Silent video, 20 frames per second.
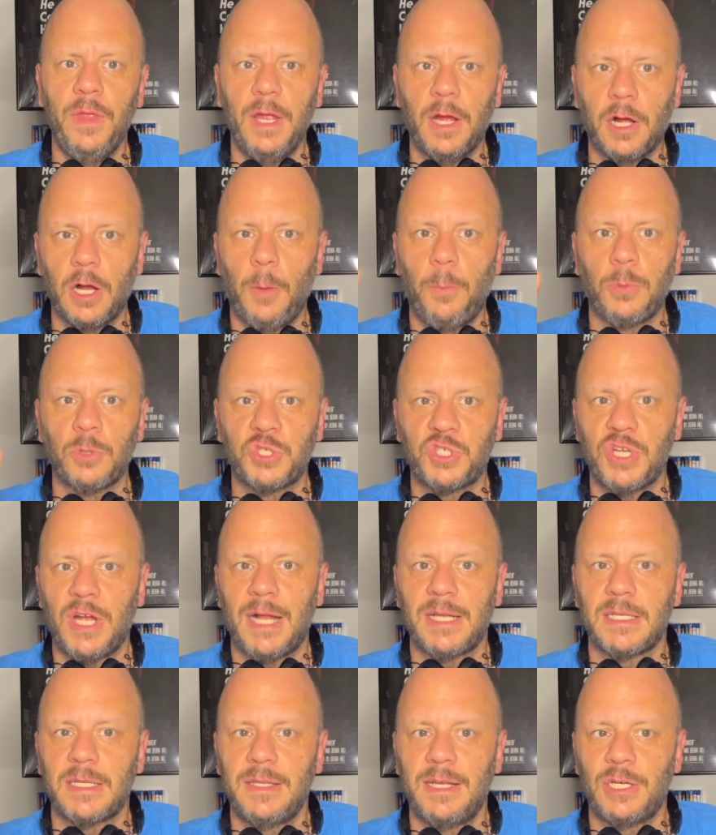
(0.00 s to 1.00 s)
a couple
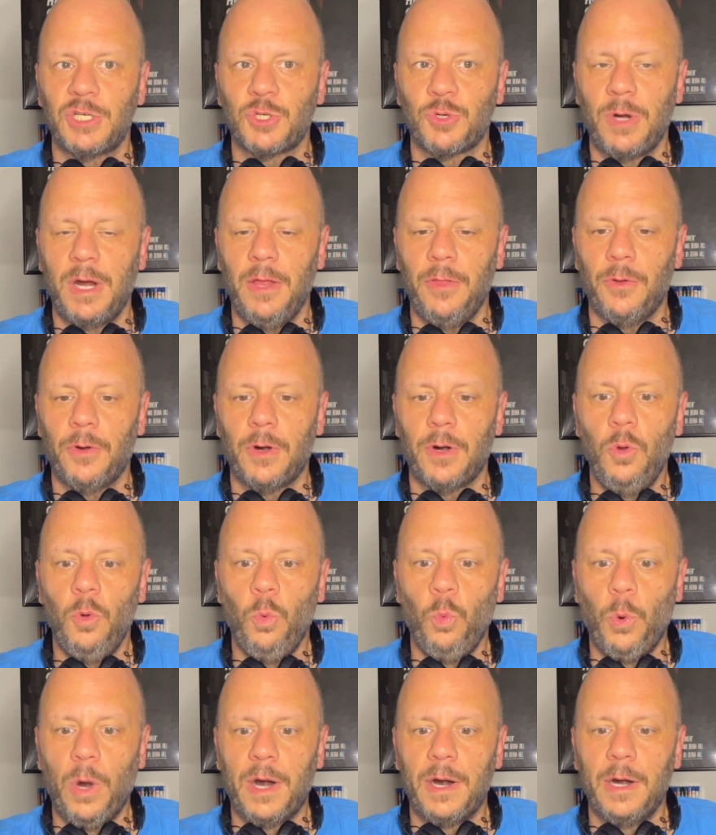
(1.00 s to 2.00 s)
shots in that trailer
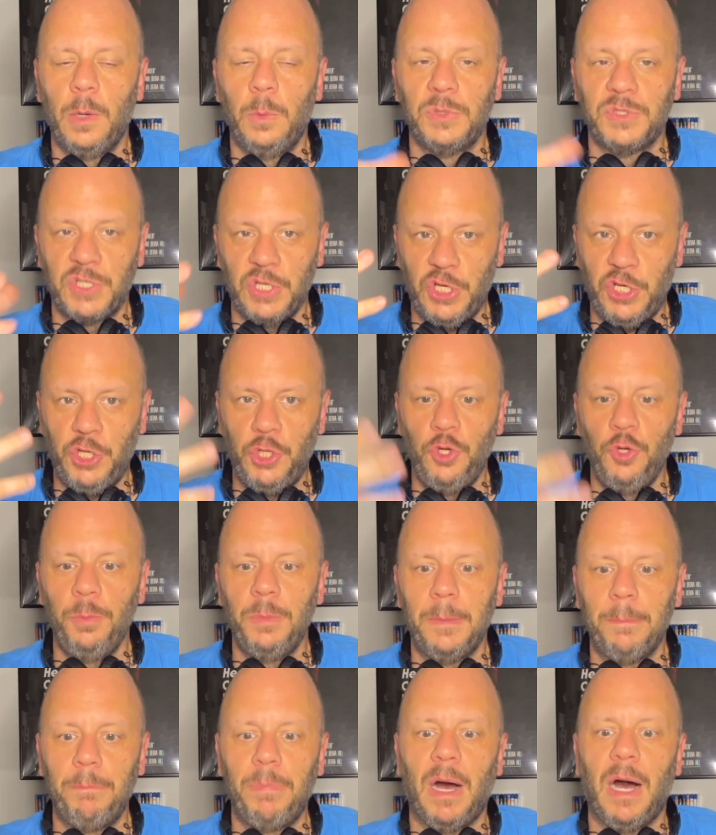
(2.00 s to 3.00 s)
where it was a
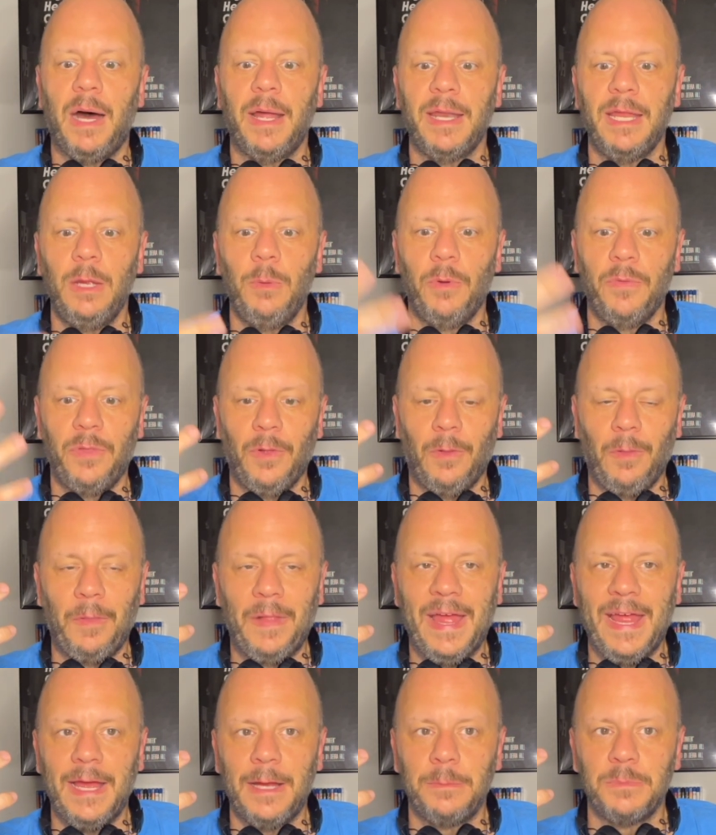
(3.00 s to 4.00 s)
human body with a
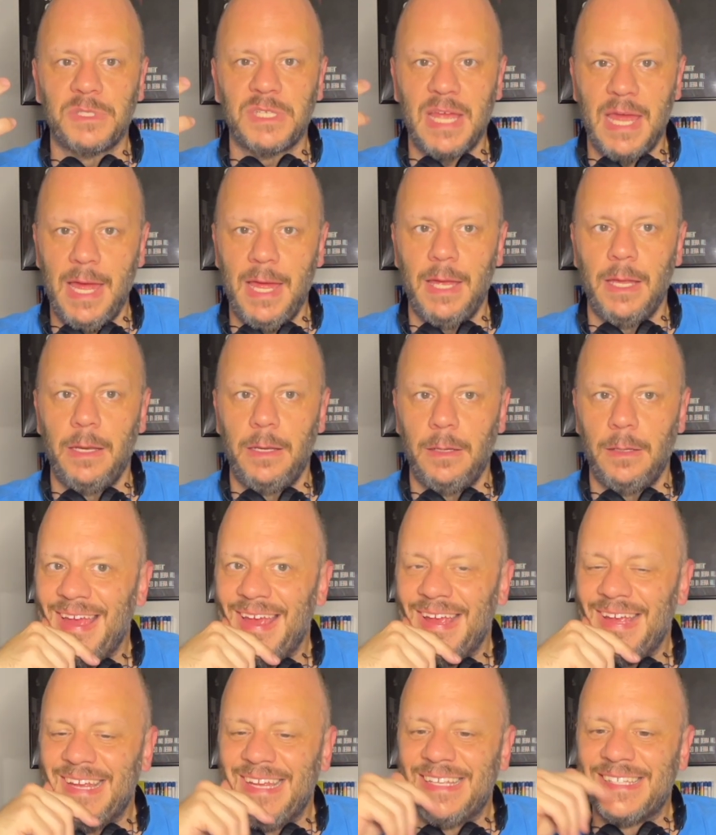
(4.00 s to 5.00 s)
lamb's head.
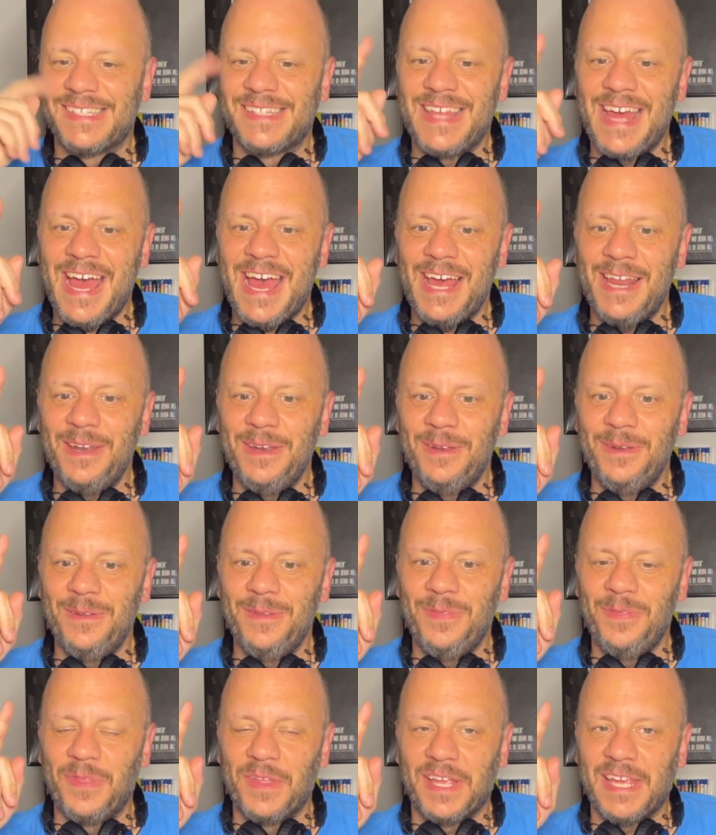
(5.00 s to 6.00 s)
Is that
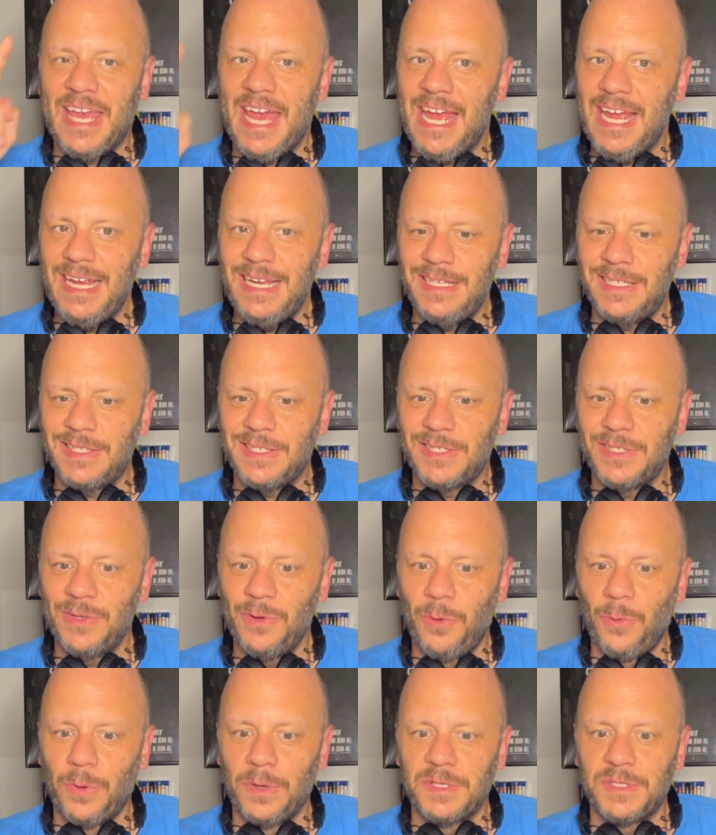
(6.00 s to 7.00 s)
the case,
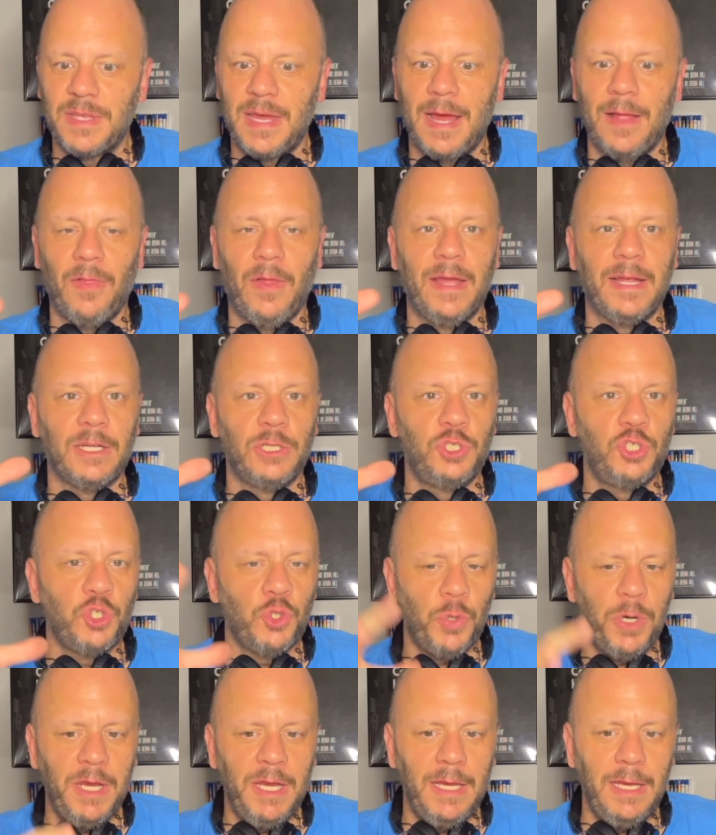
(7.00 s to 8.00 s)
or is that like a
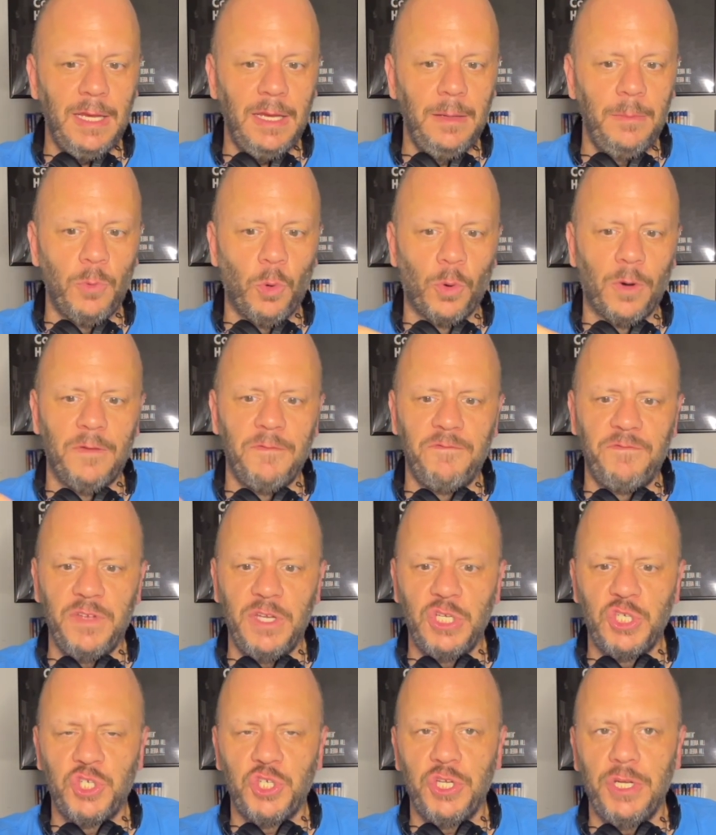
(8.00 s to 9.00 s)
dream or a
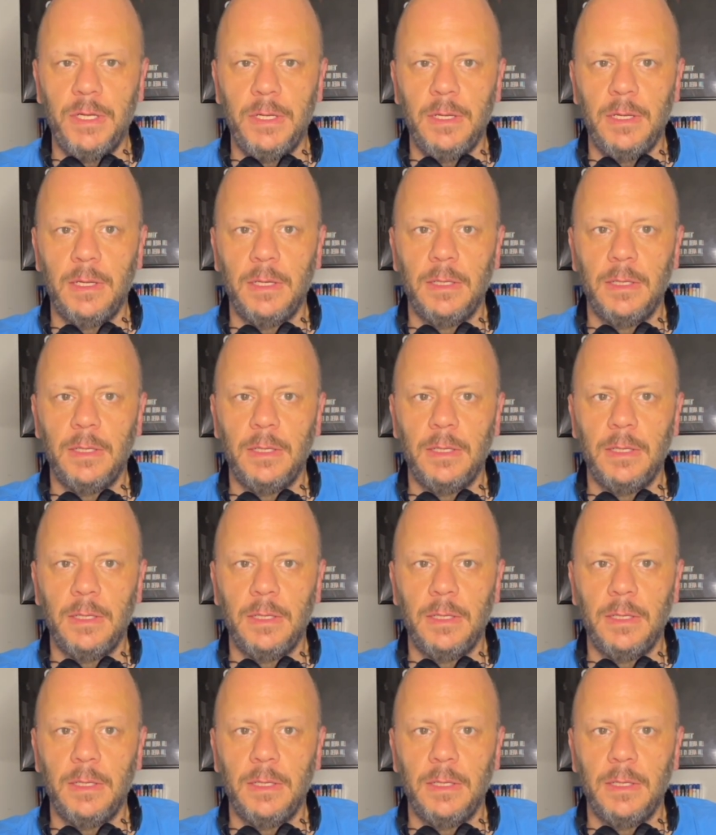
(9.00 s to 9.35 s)
vision?